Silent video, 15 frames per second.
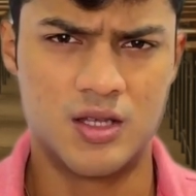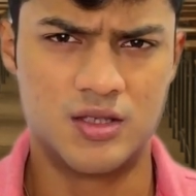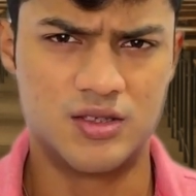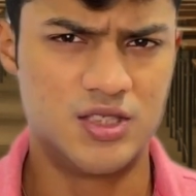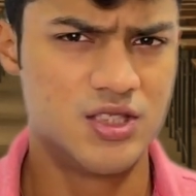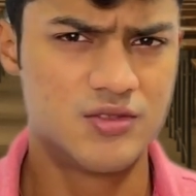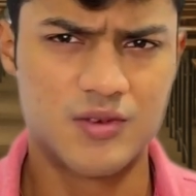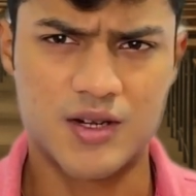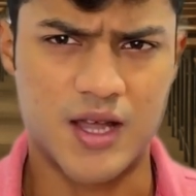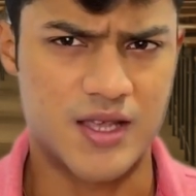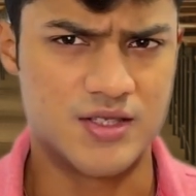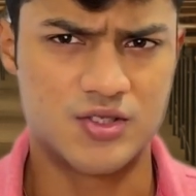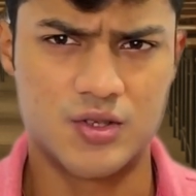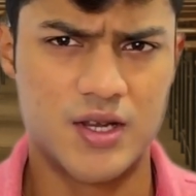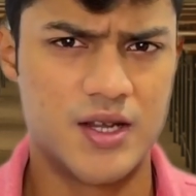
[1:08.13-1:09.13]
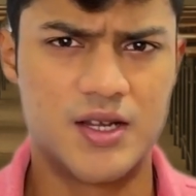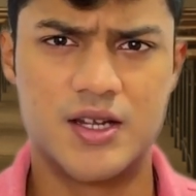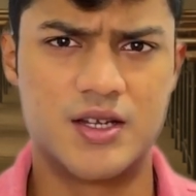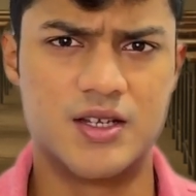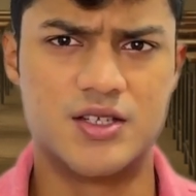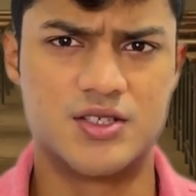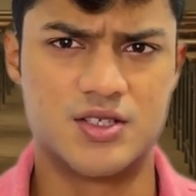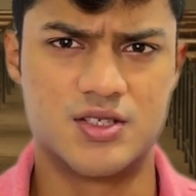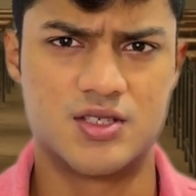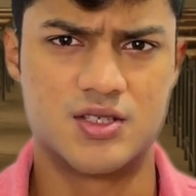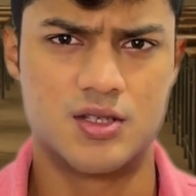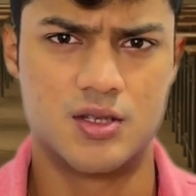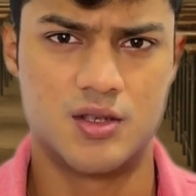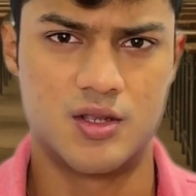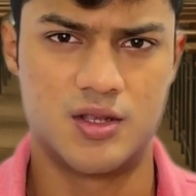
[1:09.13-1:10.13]
These weren't isolated
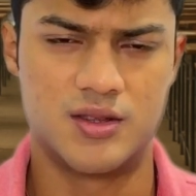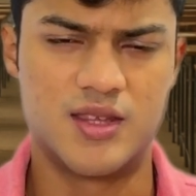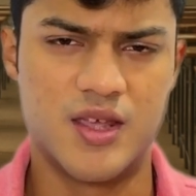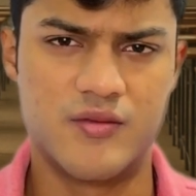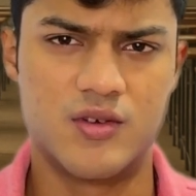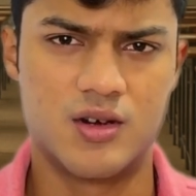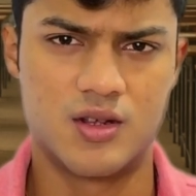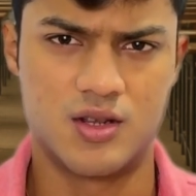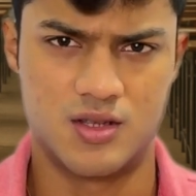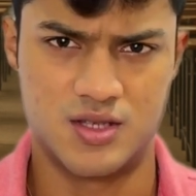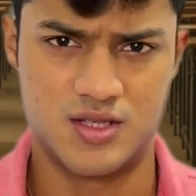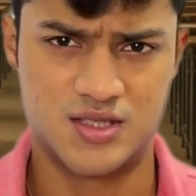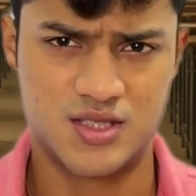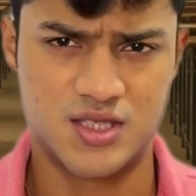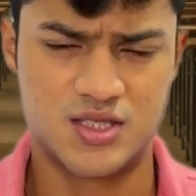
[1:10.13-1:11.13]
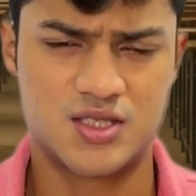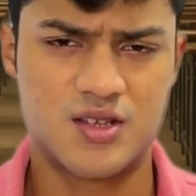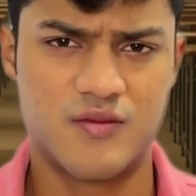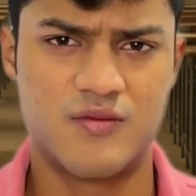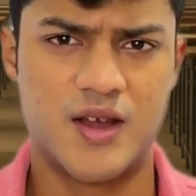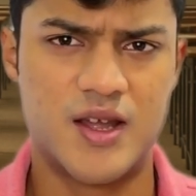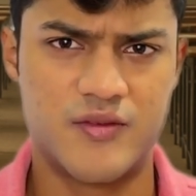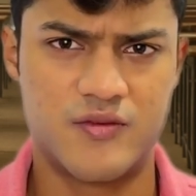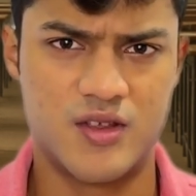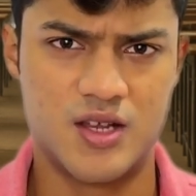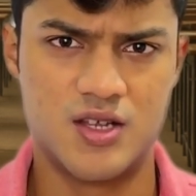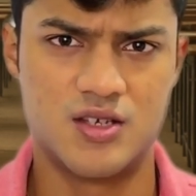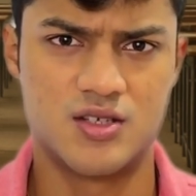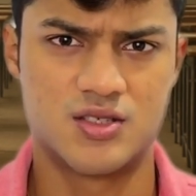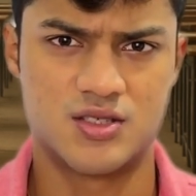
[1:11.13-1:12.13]
glitches, they were system-wide
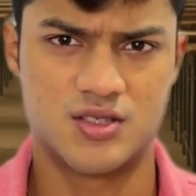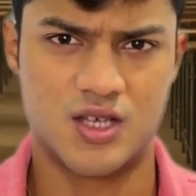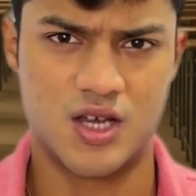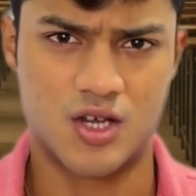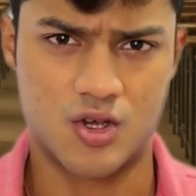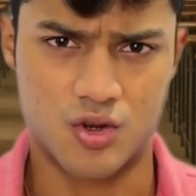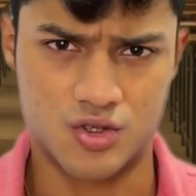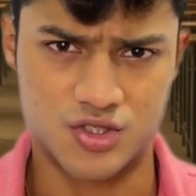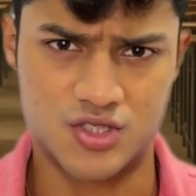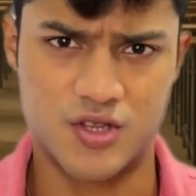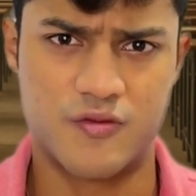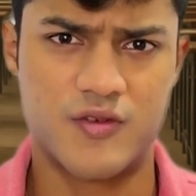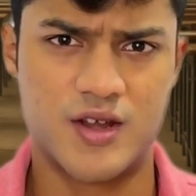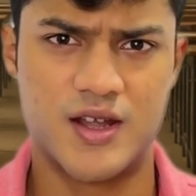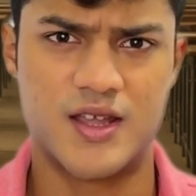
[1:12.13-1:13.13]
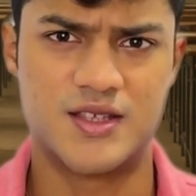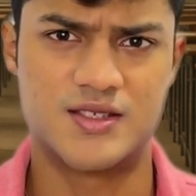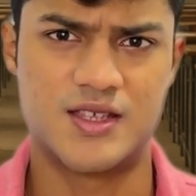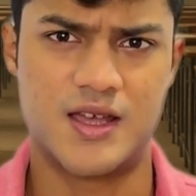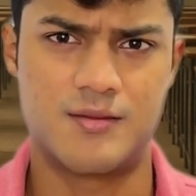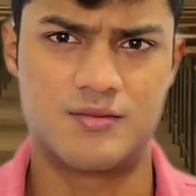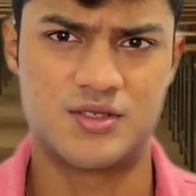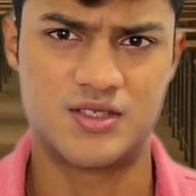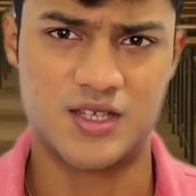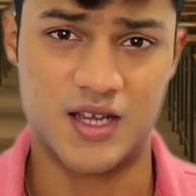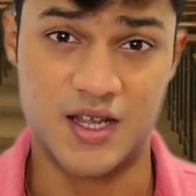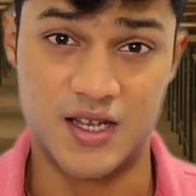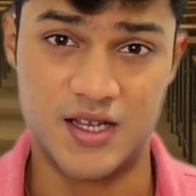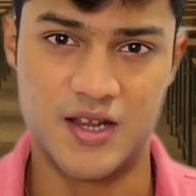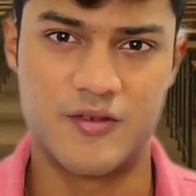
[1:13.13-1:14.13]
failures across different exams
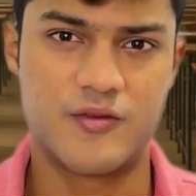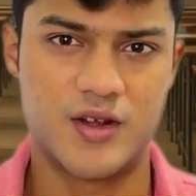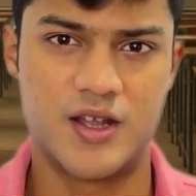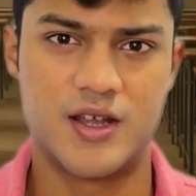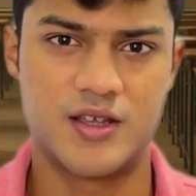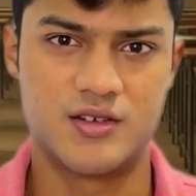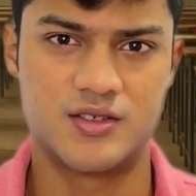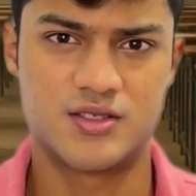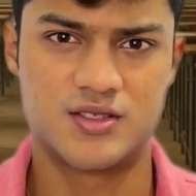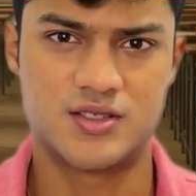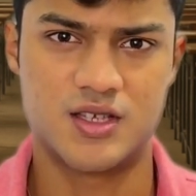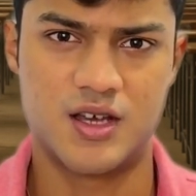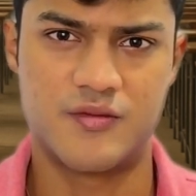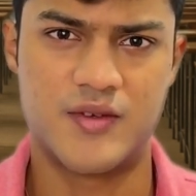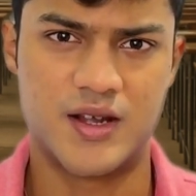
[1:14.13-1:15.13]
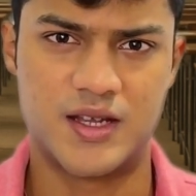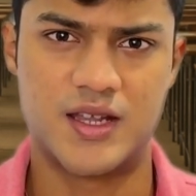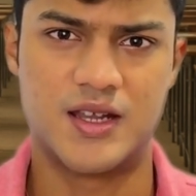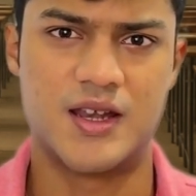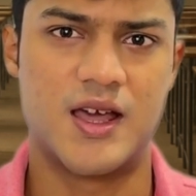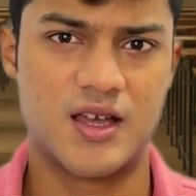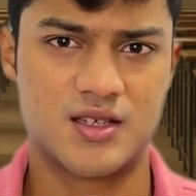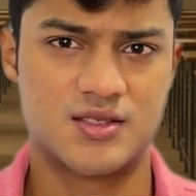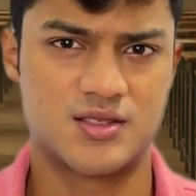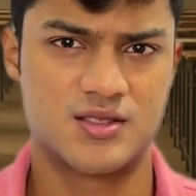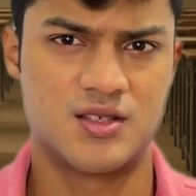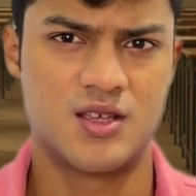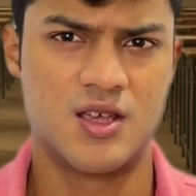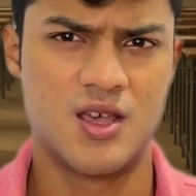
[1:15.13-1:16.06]
in different years affecting lakhs.